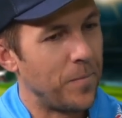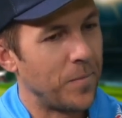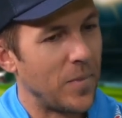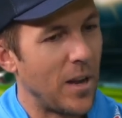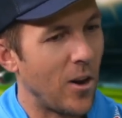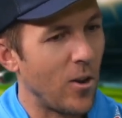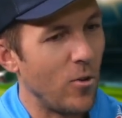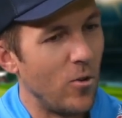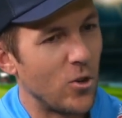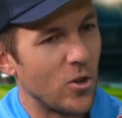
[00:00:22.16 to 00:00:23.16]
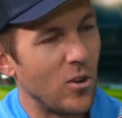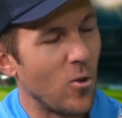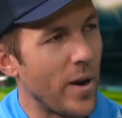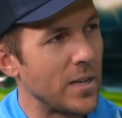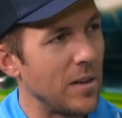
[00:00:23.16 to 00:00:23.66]
inclusion
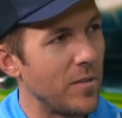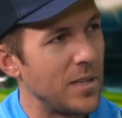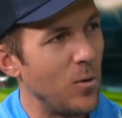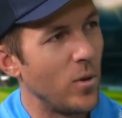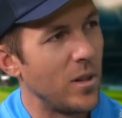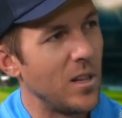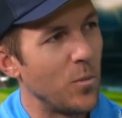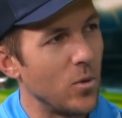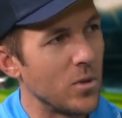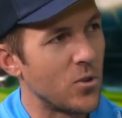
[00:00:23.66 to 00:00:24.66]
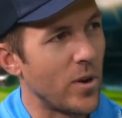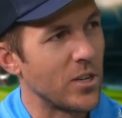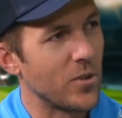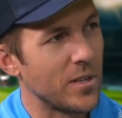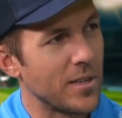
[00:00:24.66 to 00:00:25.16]
or activity within the Bulls
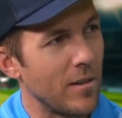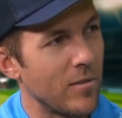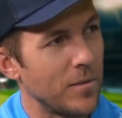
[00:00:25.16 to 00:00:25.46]
structure itself?